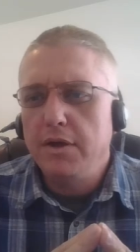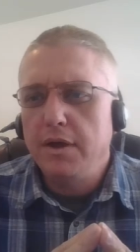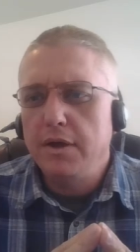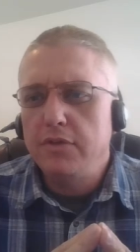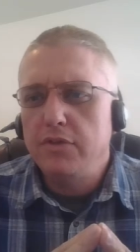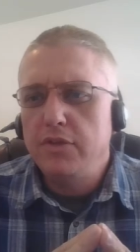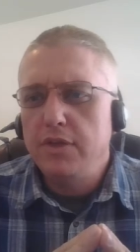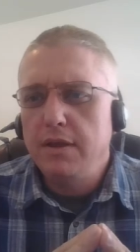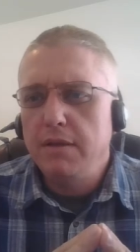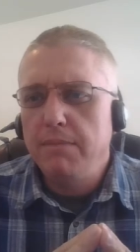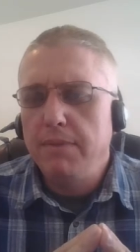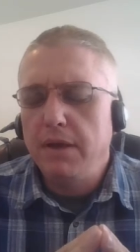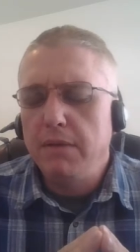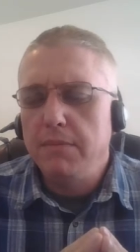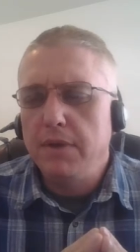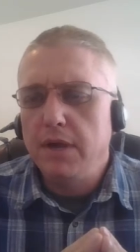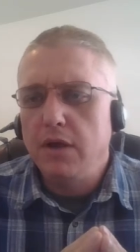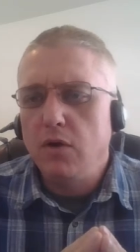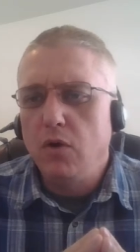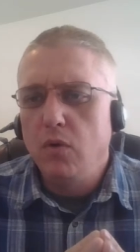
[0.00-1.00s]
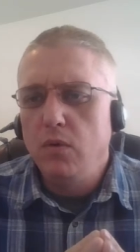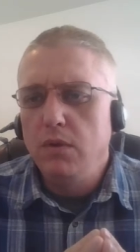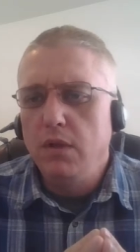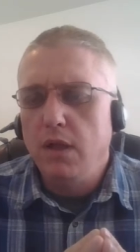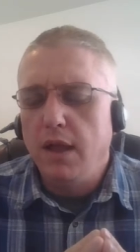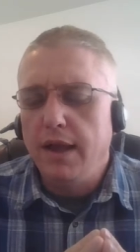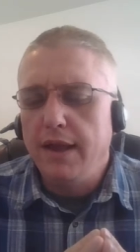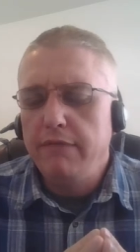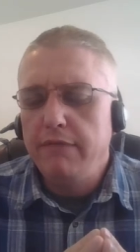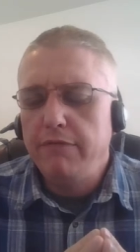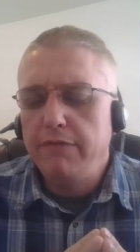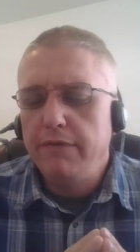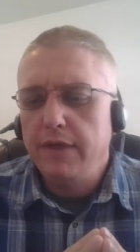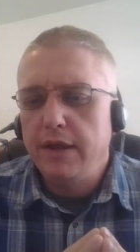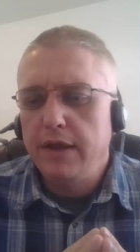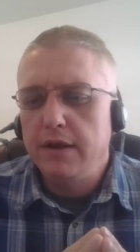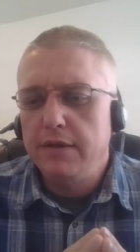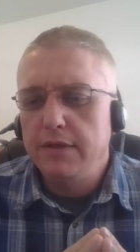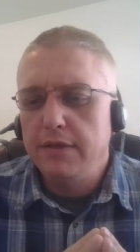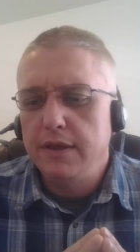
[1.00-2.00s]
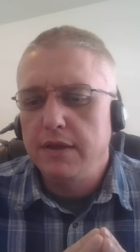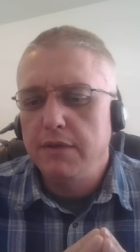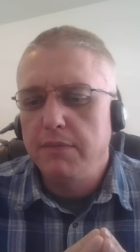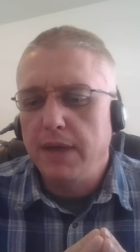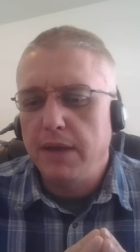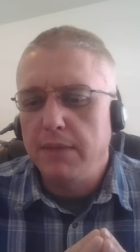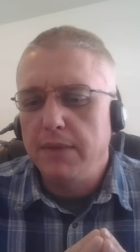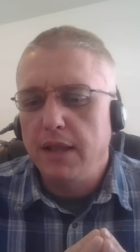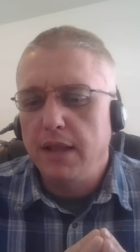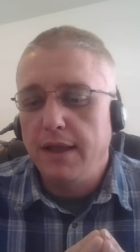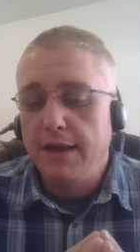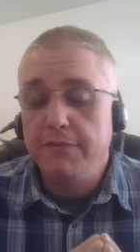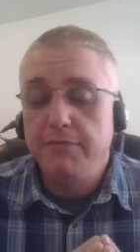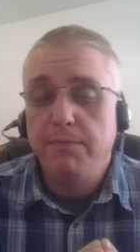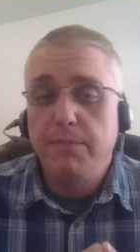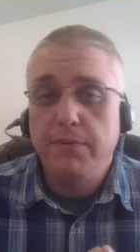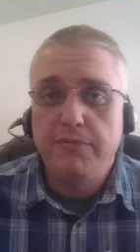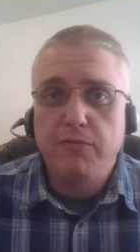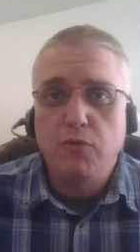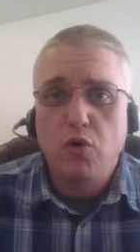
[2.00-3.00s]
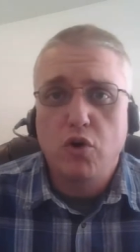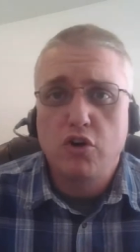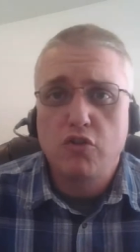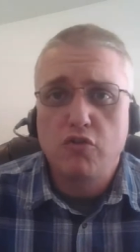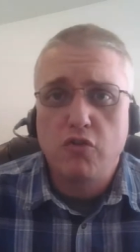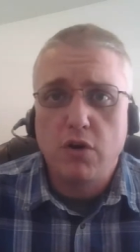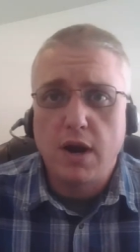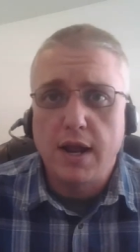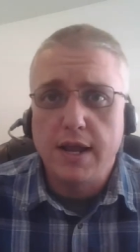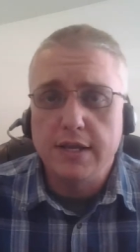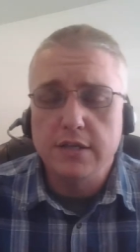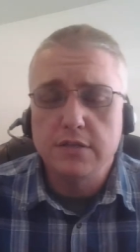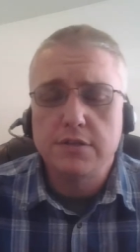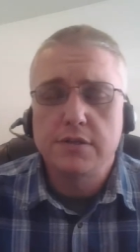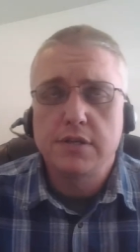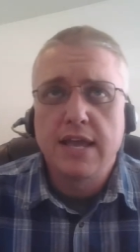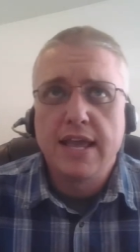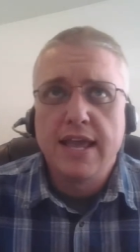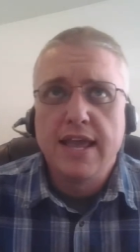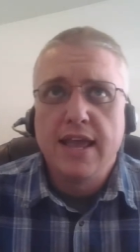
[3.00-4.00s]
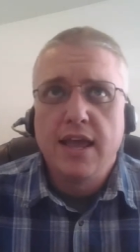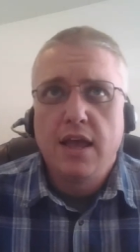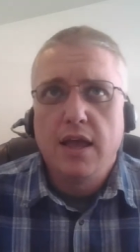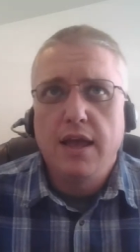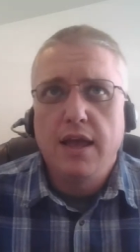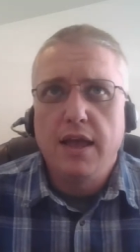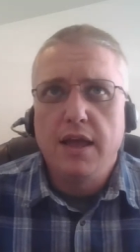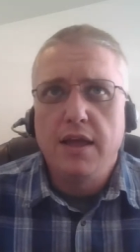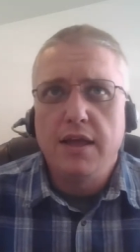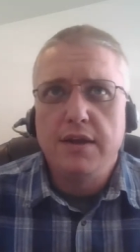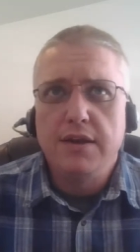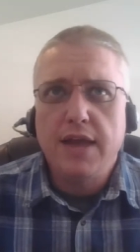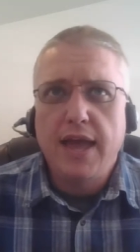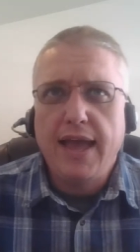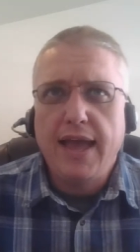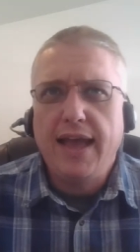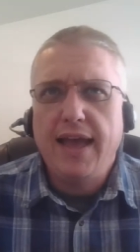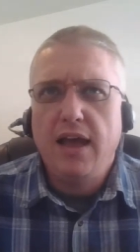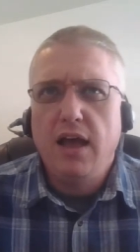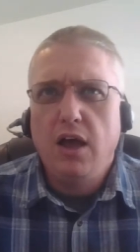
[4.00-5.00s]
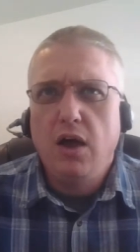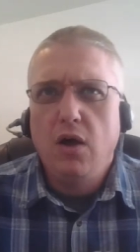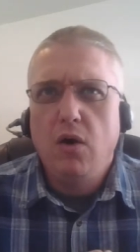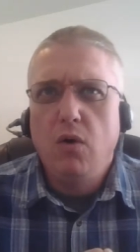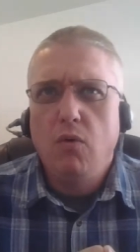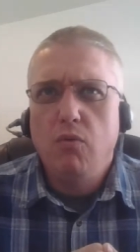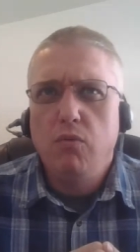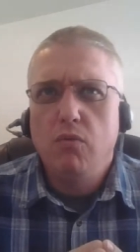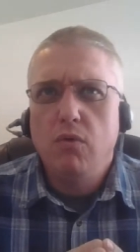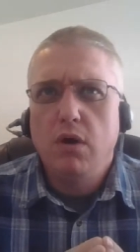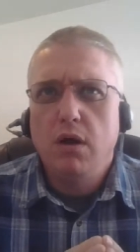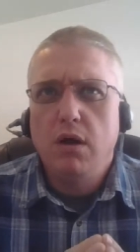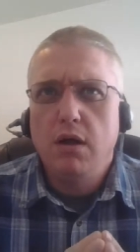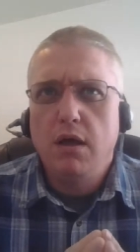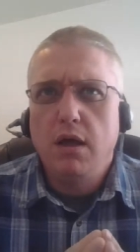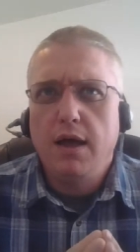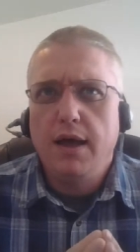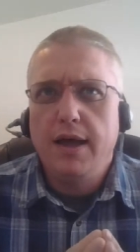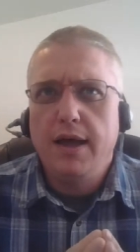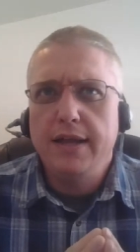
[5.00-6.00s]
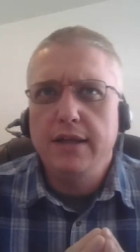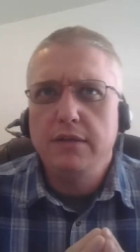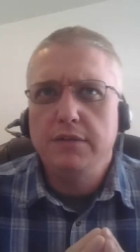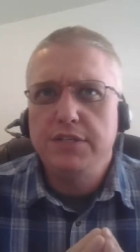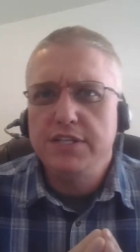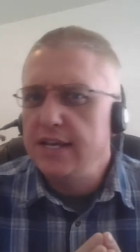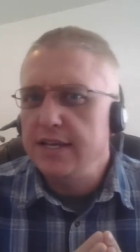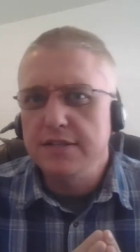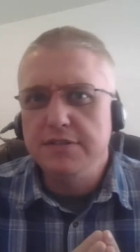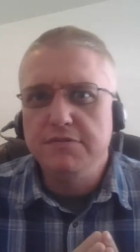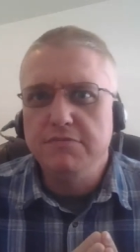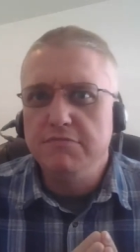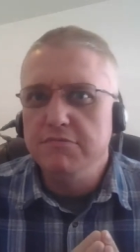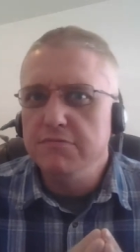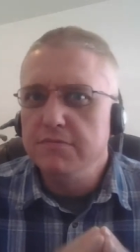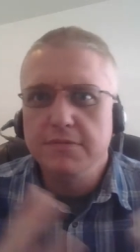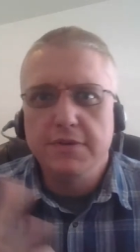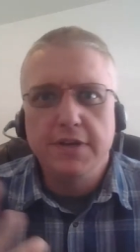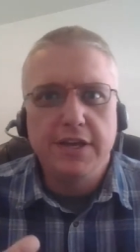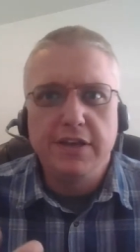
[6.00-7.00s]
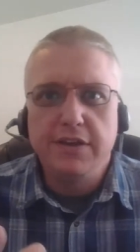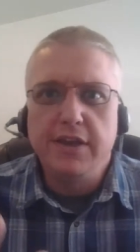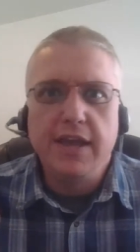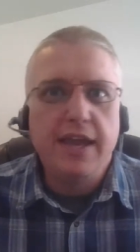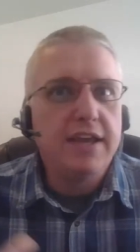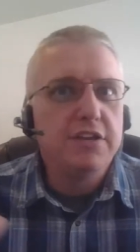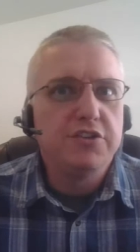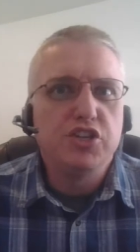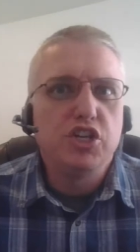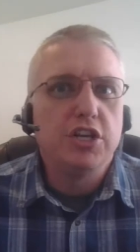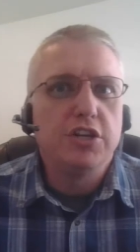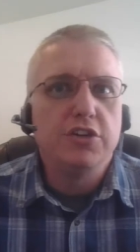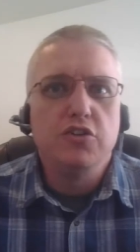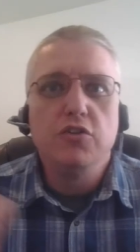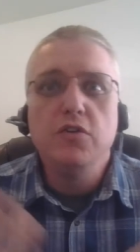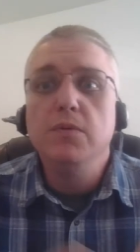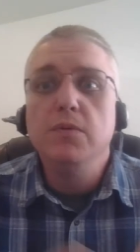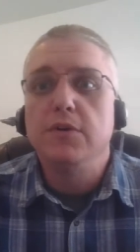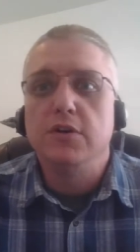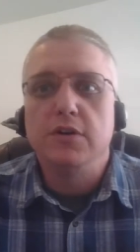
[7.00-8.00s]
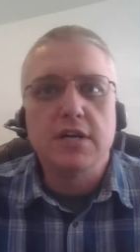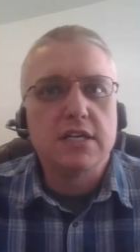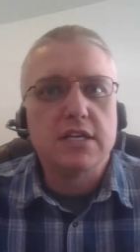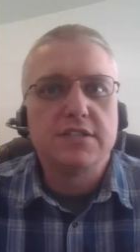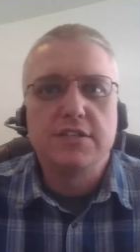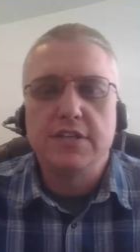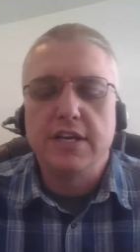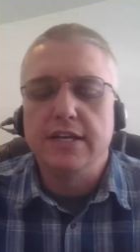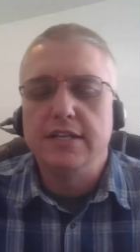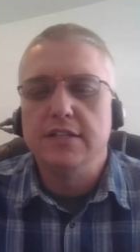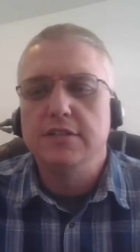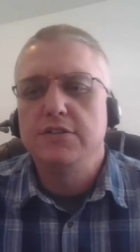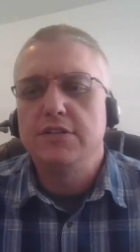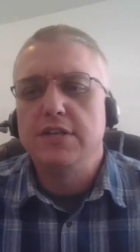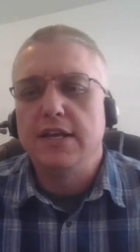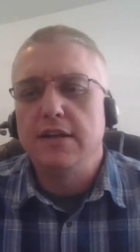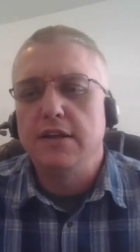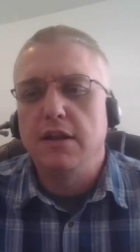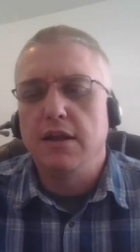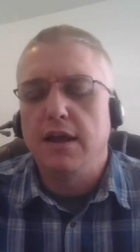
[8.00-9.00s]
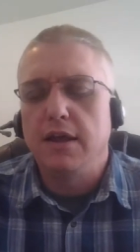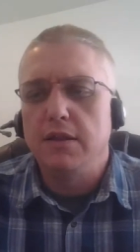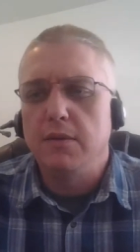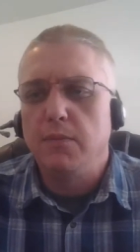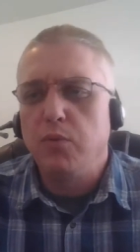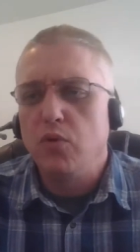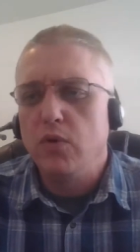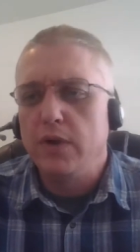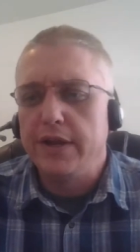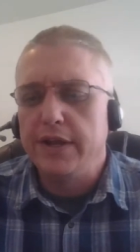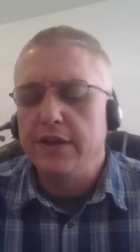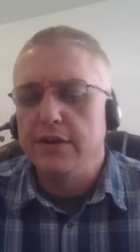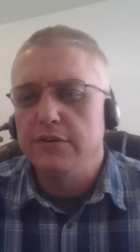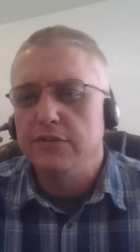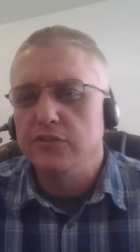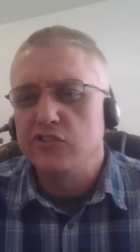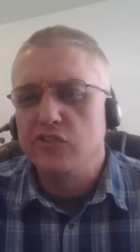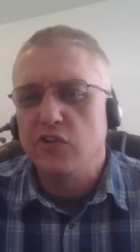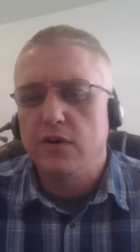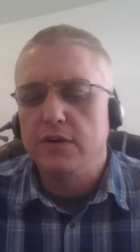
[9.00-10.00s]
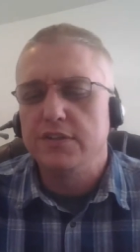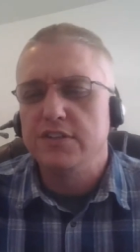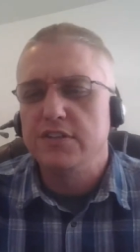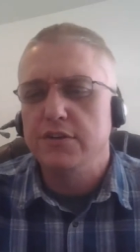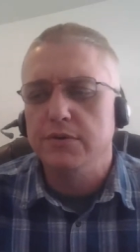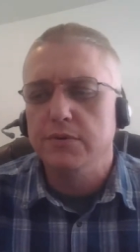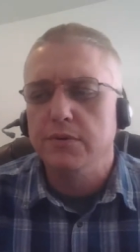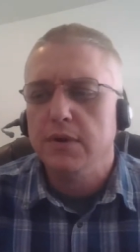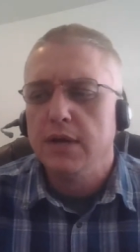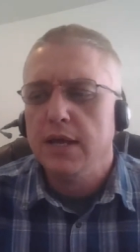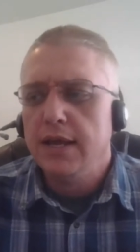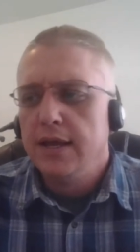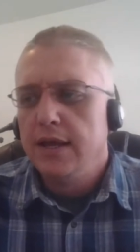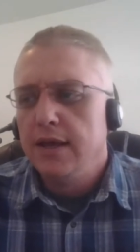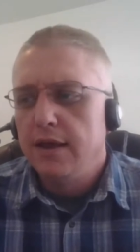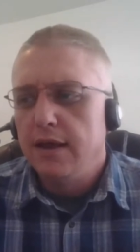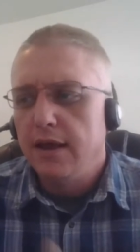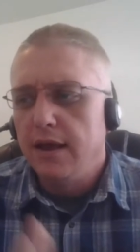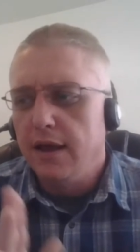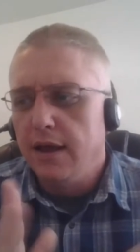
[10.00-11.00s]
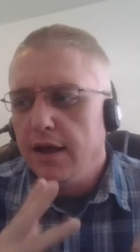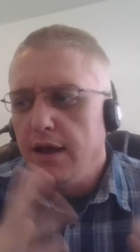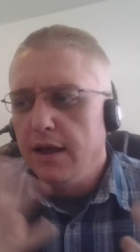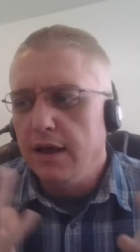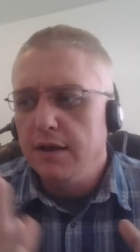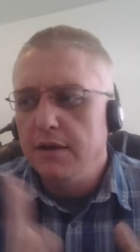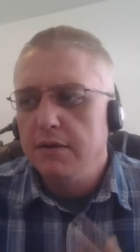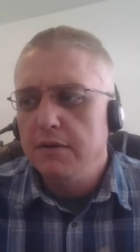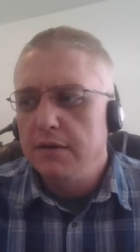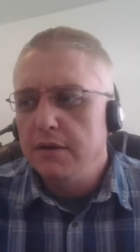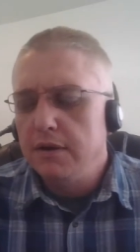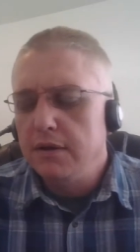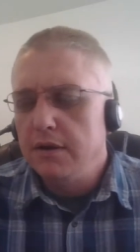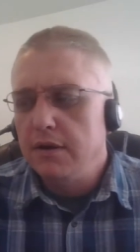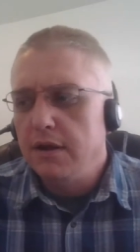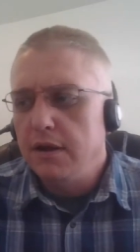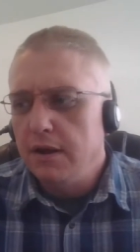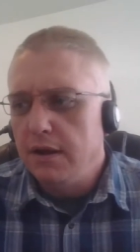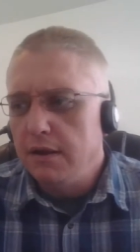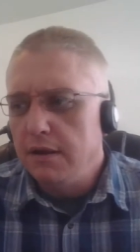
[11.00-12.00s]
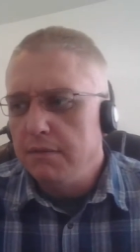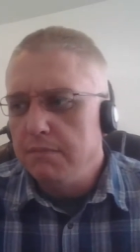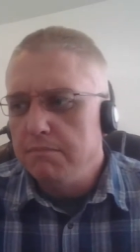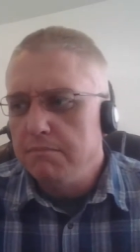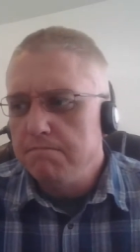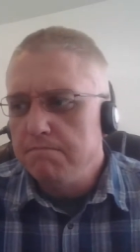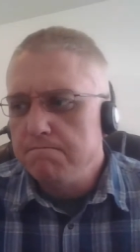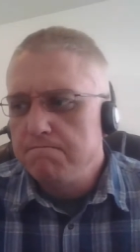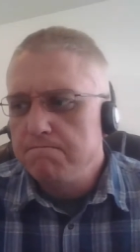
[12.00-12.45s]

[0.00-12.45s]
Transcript: I think about my own life and I think about my life before Christ and how I did engage in numerous sins, and, and the point here is not to uh, um,